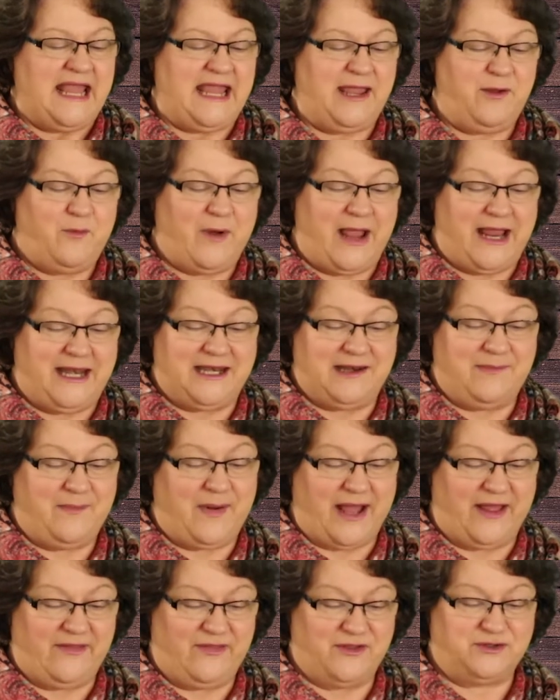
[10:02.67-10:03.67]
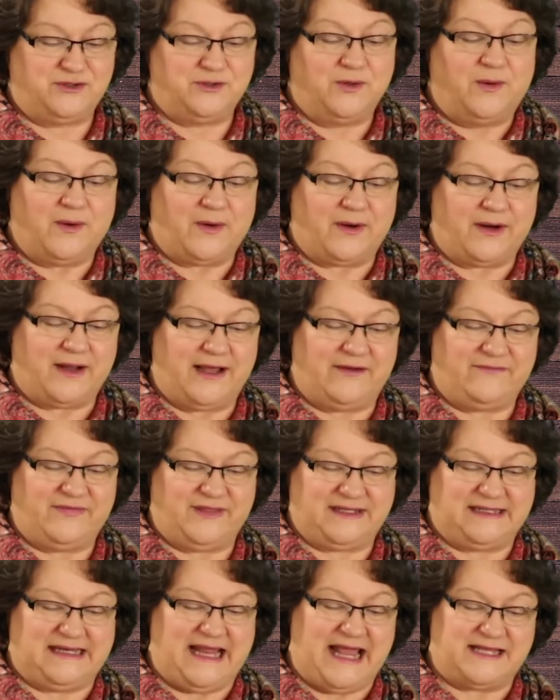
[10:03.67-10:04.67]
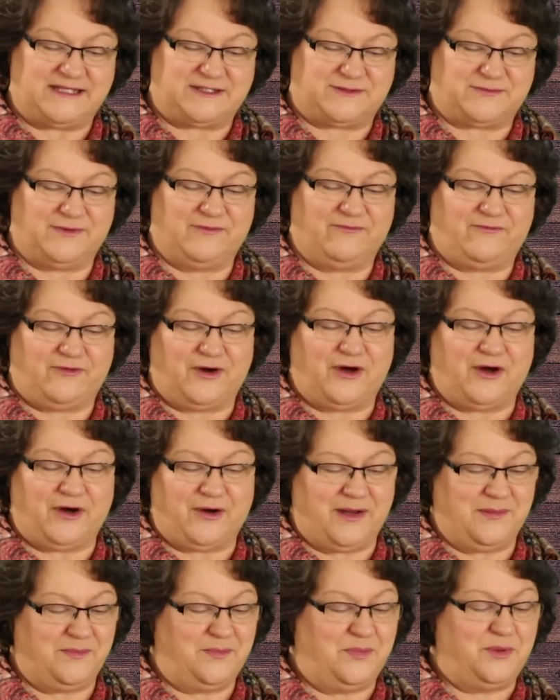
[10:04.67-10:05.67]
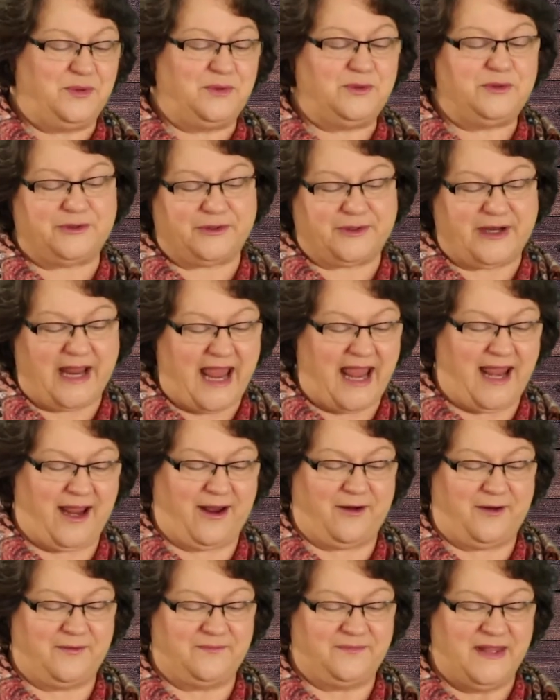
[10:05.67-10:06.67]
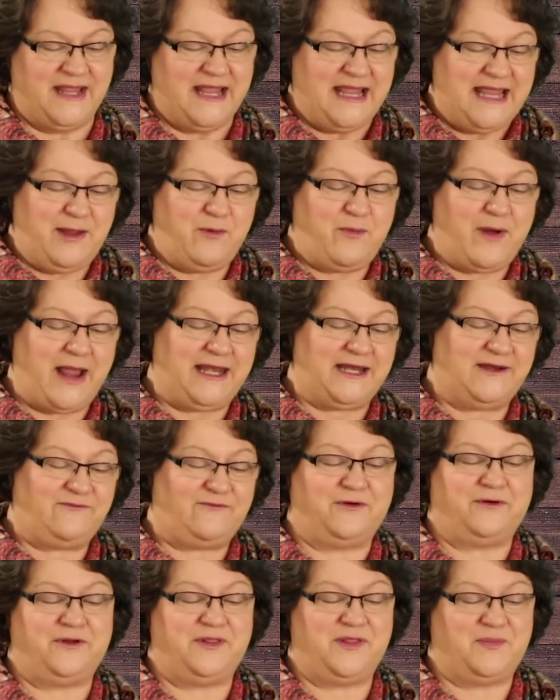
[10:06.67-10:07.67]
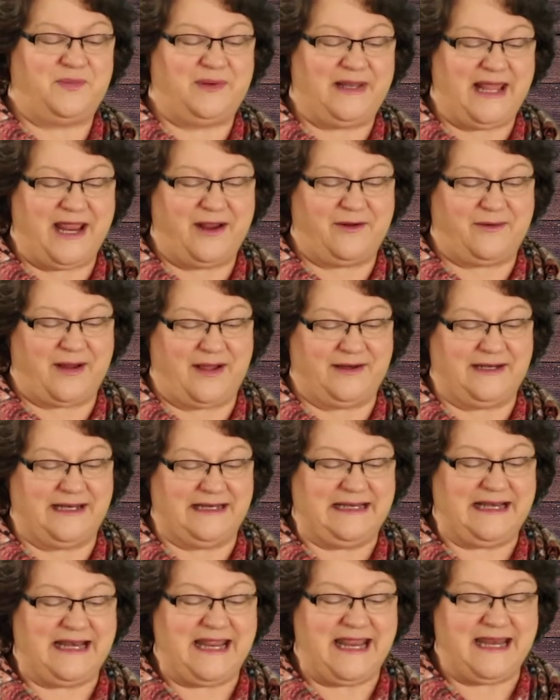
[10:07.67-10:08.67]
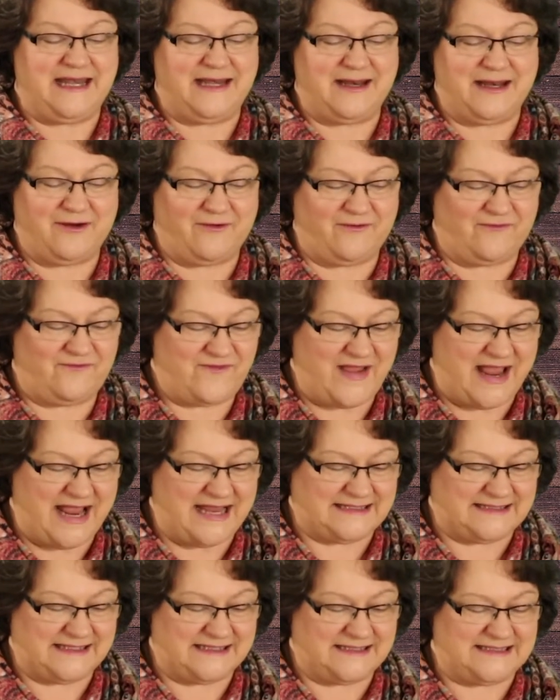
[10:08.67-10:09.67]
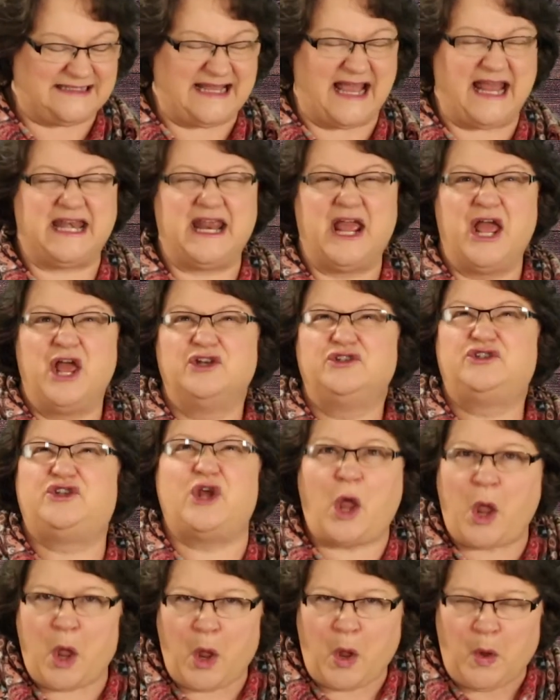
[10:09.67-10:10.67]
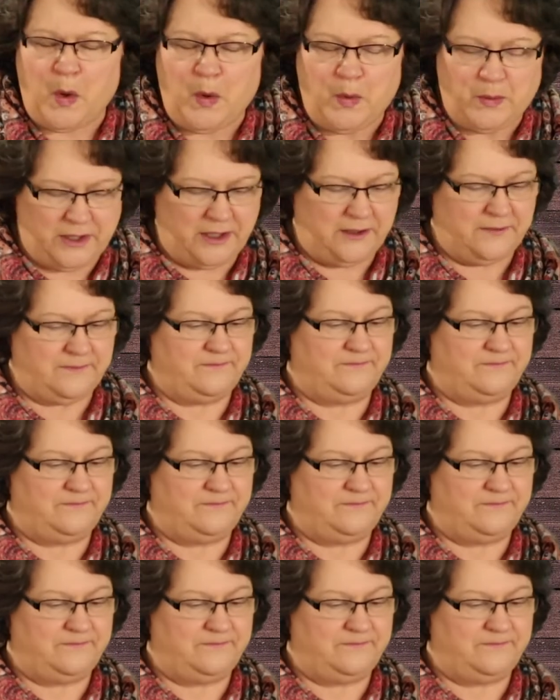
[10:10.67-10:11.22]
He waited by the door of the classroom for her and pulled her hair. He waited for her in the playground and leaned in her face and said, "Toad."